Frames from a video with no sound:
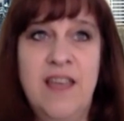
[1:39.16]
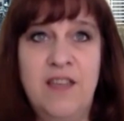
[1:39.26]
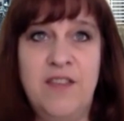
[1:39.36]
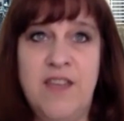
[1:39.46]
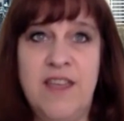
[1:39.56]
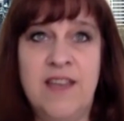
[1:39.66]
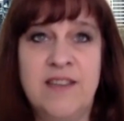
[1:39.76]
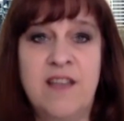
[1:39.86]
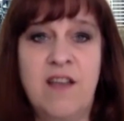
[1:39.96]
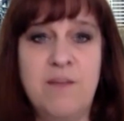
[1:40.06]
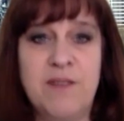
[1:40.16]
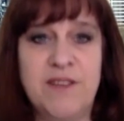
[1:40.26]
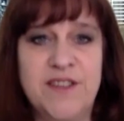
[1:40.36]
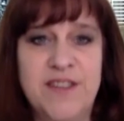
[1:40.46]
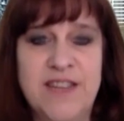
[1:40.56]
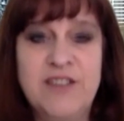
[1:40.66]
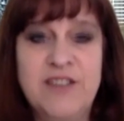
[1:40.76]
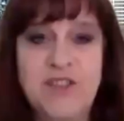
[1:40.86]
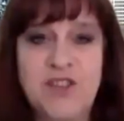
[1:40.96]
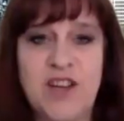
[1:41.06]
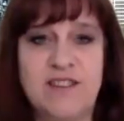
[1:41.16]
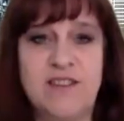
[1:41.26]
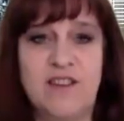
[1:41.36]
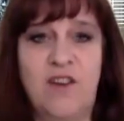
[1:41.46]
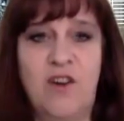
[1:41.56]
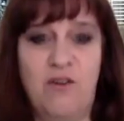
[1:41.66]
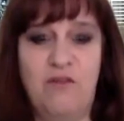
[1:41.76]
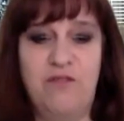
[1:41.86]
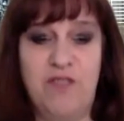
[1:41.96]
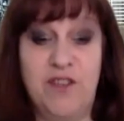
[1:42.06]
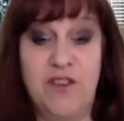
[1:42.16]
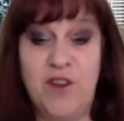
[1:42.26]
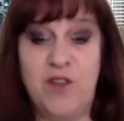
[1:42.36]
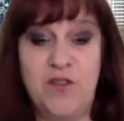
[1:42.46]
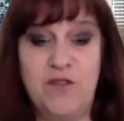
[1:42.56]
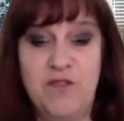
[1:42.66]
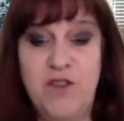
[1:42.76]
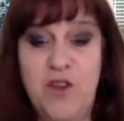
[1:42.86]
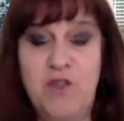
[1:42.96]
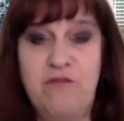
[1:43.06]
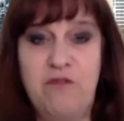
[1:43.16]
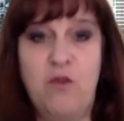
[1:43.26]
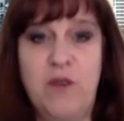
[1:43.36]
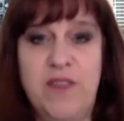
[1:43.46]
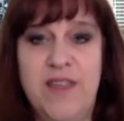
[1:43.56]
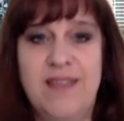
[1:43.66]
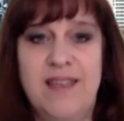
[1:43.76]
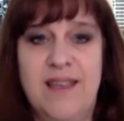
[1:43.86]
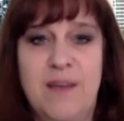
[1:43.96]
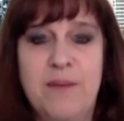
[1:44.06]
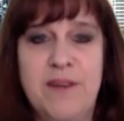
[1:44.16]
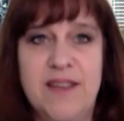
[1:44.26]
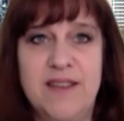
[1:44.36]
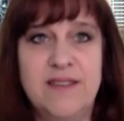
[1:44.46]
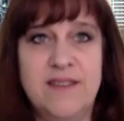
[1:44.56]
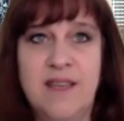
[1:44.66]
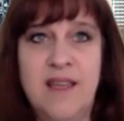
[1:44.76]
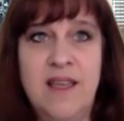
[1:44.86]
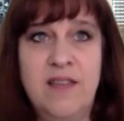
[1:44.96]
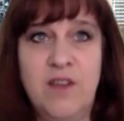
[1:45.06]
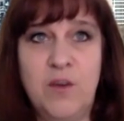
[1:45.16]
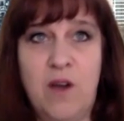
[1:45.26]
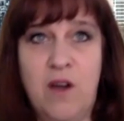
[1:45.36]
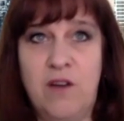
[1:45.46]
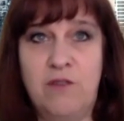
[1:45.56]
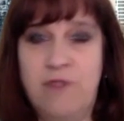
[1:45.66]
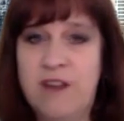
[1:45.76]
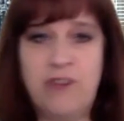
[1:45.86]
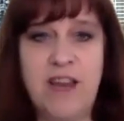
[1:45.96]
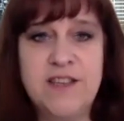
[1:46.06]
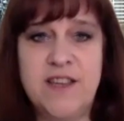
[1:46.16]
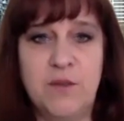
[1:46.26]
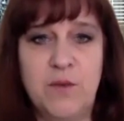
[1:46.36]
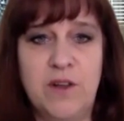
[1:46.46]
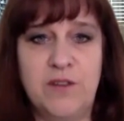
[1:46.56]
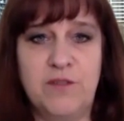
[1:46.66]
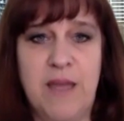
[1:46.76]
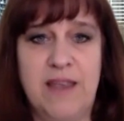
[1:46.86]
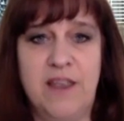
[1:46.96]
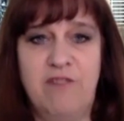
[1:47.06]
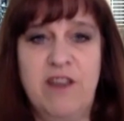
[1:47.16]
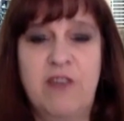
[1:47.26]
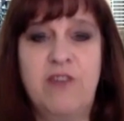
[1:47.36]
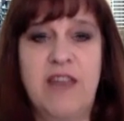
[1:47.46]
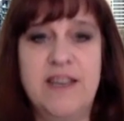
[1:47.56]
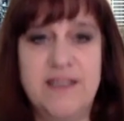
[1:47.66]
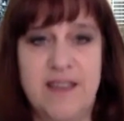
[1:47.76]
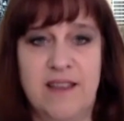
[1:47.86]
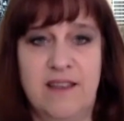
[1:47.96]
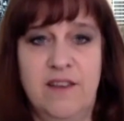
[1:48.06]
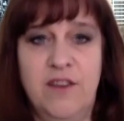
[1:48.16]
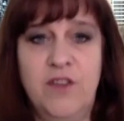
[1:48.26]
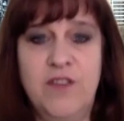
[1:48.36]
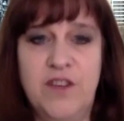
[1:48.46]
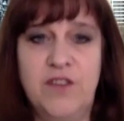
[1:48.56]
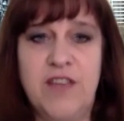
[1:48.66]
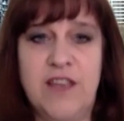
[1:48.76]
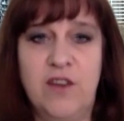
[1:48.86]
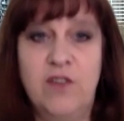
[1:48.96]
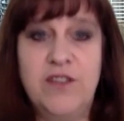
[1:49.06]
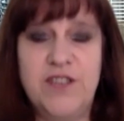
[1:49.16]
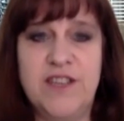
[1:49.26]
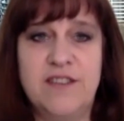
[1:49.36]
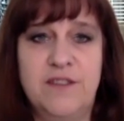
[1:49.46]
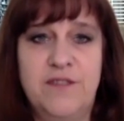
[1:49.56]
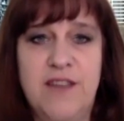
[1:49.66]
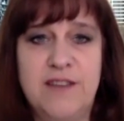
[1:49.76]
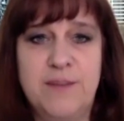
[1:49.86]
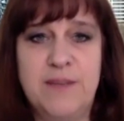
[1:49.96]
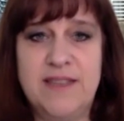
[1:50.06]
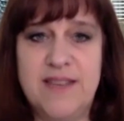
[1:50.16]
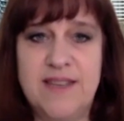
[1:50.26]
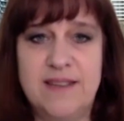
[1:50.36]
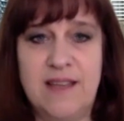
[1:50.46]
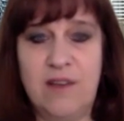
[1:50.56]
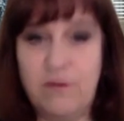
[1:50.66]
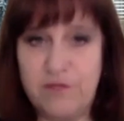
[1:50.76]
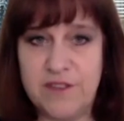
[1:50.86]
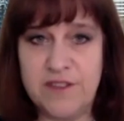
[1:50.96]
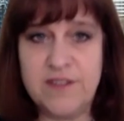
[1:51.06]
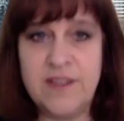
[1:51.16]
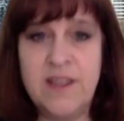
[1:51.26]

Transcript: the excitement and the interest of the, you know, sort of new forward-thinking companies who are recreating the world of banking, recreating using new technologies and the flexibility that that offers.